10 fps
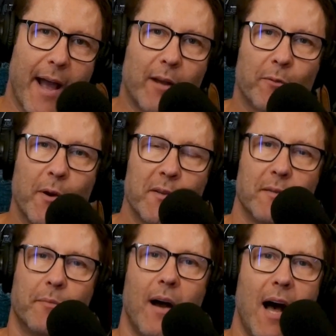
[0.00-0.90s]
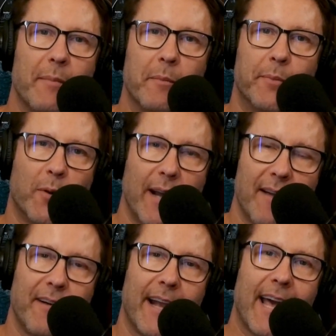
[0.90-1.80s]
Michael Rosenbaum. And boy,
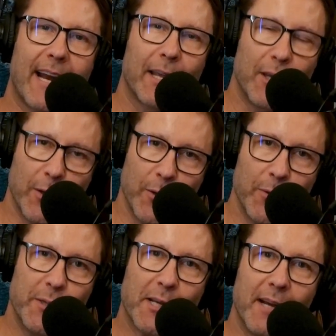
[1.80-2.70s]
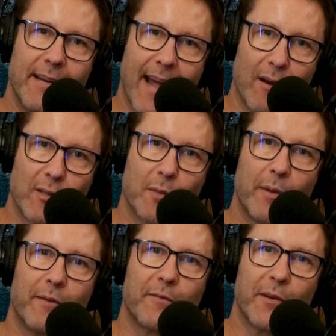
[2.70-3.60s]
have I got a huge
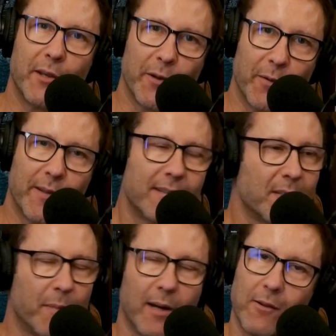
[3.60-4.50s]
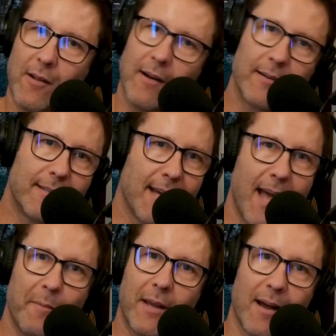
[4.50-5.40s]
announcement for you. This has been a long
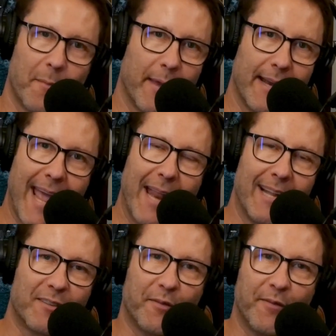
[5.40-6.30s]
time coming and it's